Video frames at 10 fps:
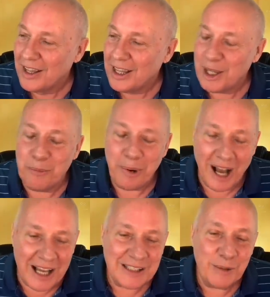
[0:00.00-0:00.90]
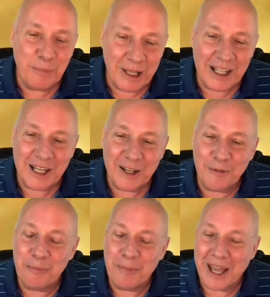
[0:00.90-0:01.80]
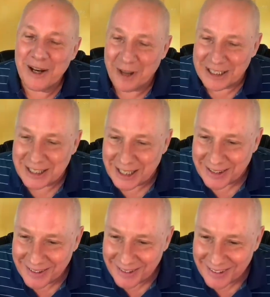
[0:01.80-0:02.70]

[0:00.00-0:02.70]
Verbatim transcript: the impossibility of manifesting.